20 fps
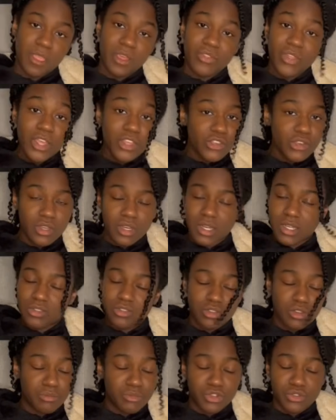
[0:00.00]
Thank you guys
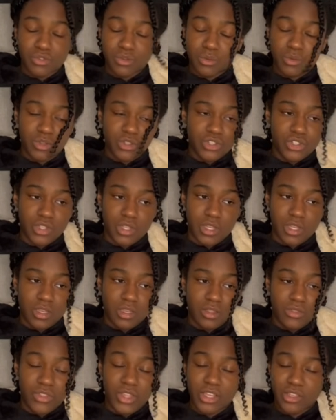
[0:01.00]
so much for
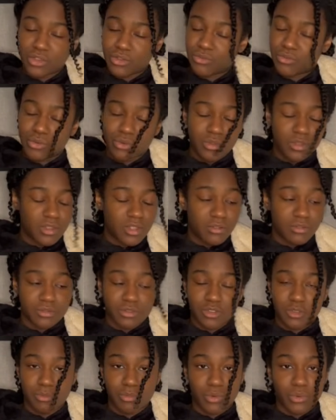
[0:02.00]
watching. Thank you for all the love and
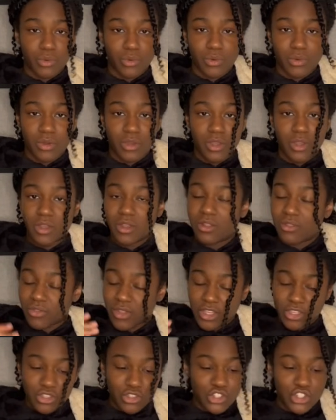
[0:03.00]
support.
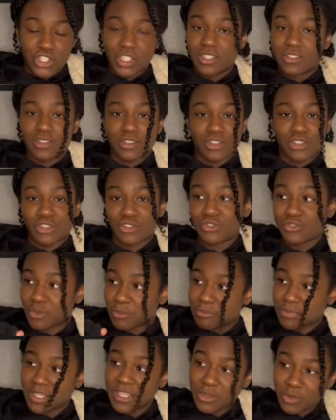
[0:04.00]
Thank you Jesus for
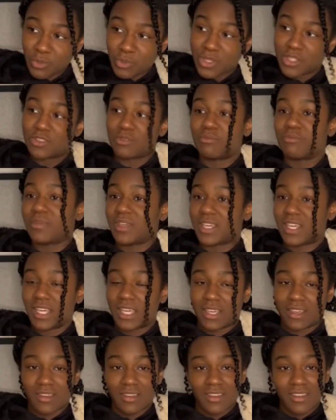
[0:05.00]
being with
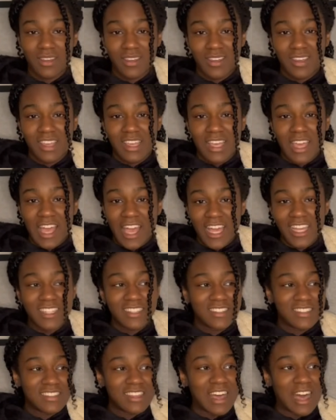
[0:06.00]
me,
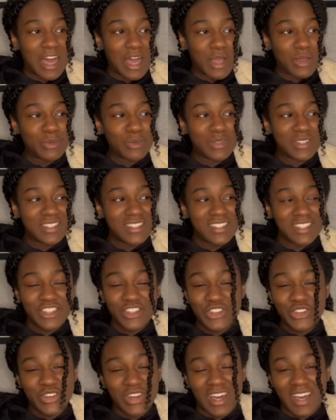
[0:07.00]
and I will see
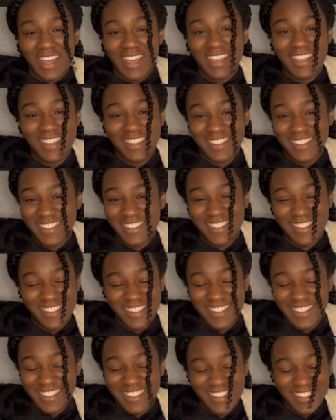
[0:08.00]
you guys
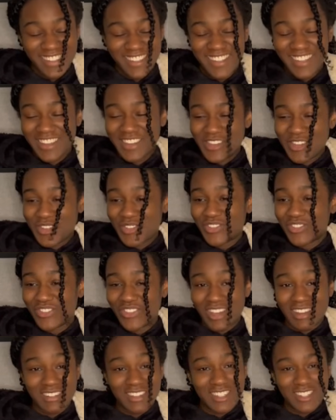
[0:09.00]

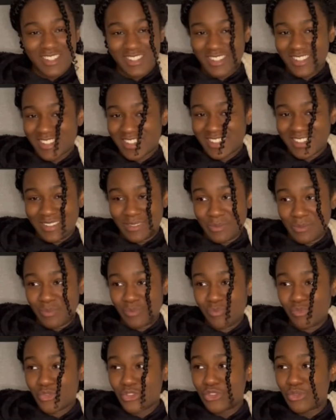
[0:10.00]
very
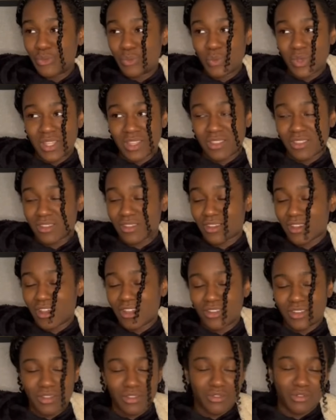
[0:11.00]
soon with
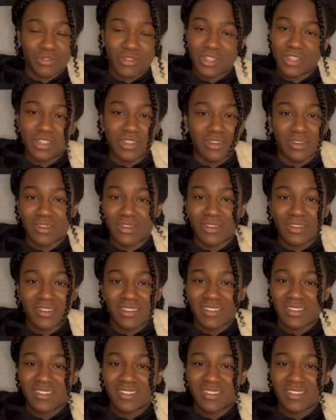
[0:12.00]
another video.